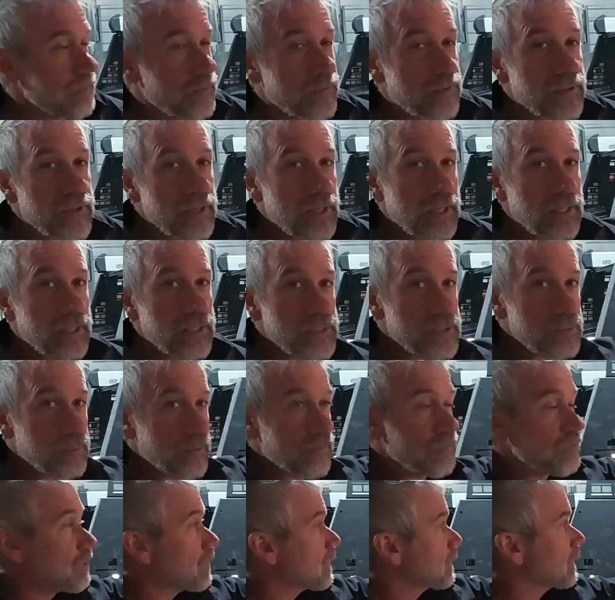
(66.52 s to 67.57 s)
of things, and
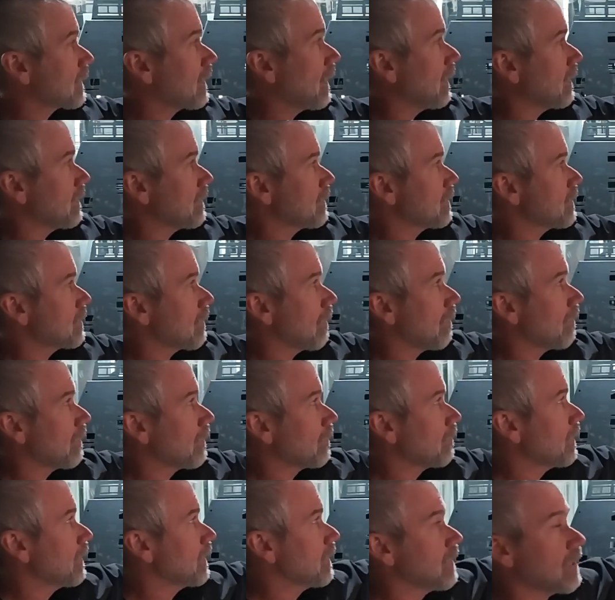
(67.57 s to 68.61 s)
we've just gotten
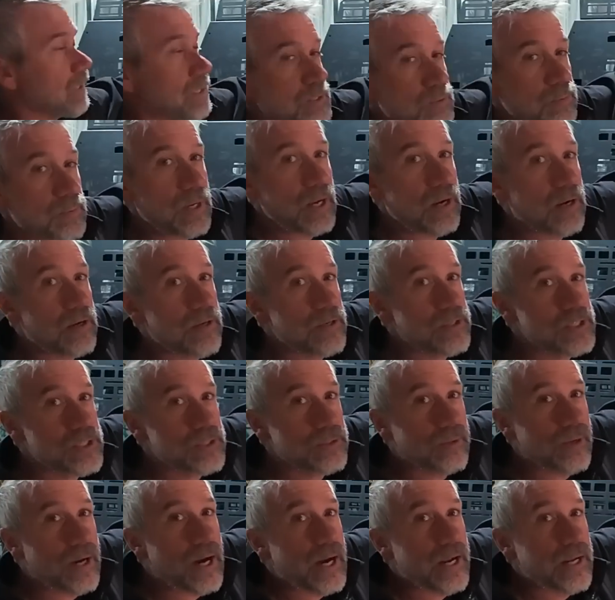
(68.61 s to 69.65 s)
started with this. We
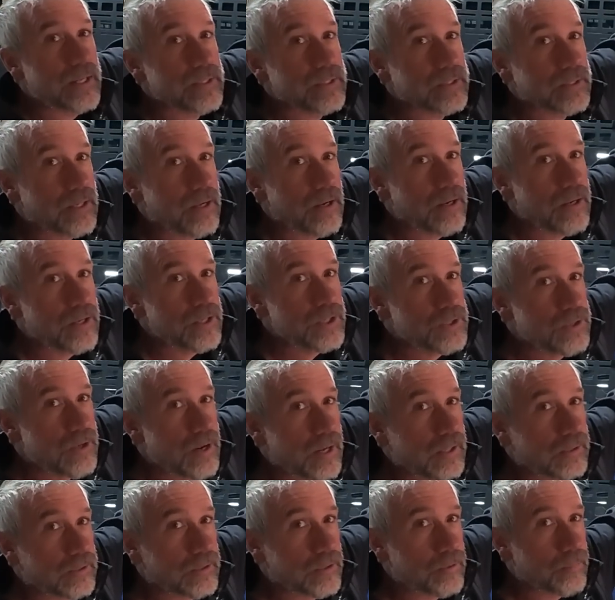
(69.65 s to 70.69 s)
also added the
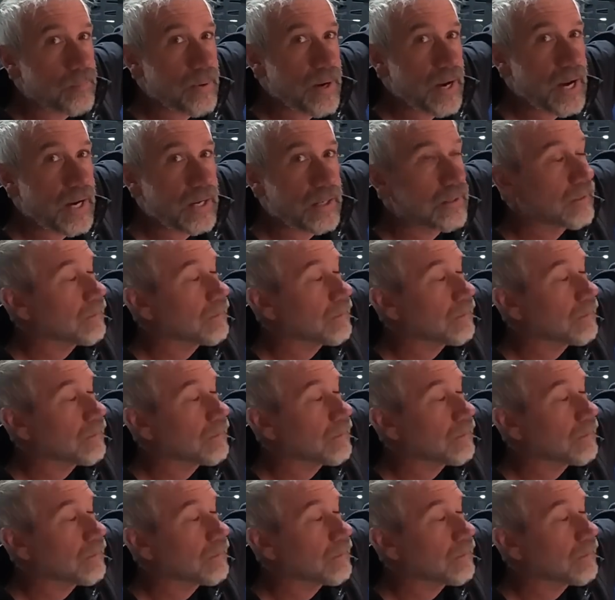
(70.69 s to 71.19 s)
contractor pack